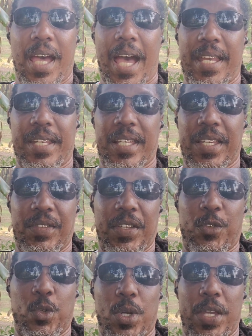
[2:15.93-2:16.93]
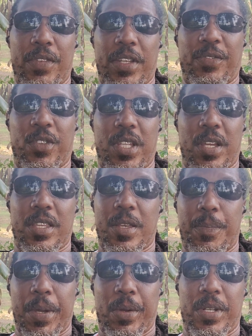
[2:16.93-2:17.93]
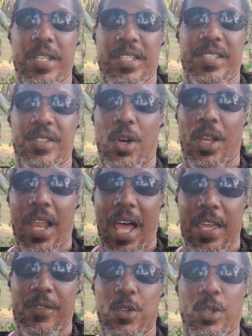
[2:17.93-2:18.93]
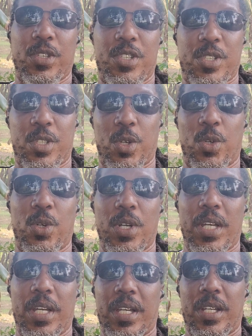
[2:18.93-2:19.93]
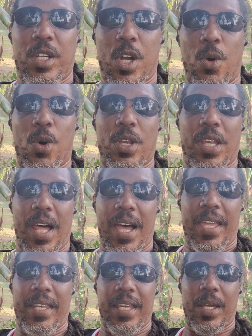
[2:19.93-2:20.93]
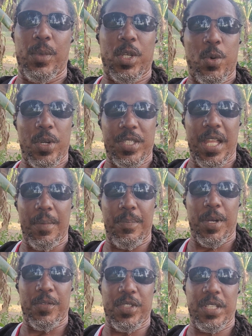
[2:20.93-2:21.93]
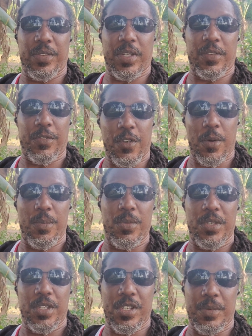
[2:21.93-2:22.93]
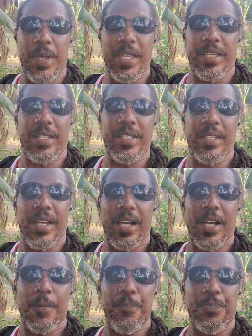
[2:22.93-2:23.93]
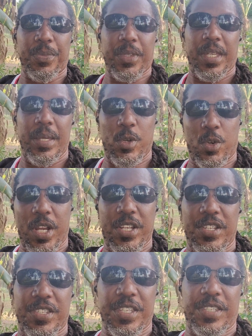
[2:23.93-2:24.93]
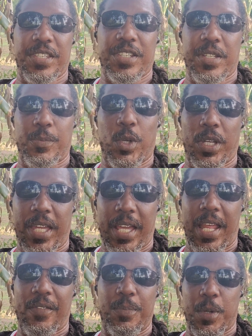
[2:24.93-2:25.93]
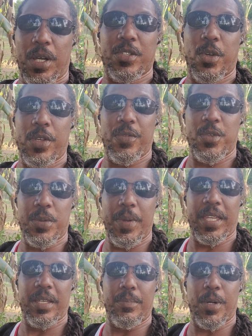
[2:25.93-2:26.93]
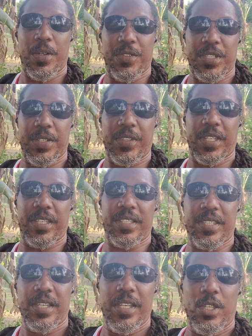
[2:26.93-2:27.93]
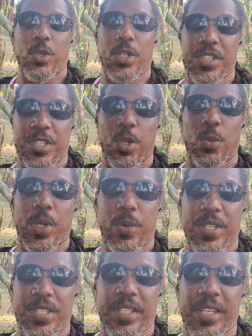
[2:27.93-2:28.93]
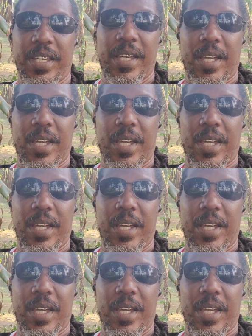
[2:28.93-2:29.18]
and even if the parent is not alive, you can still go online and request that birth certificate from the Jamaican immigration citizenship. You can get that, from Jamaican birth certificates. You can still request it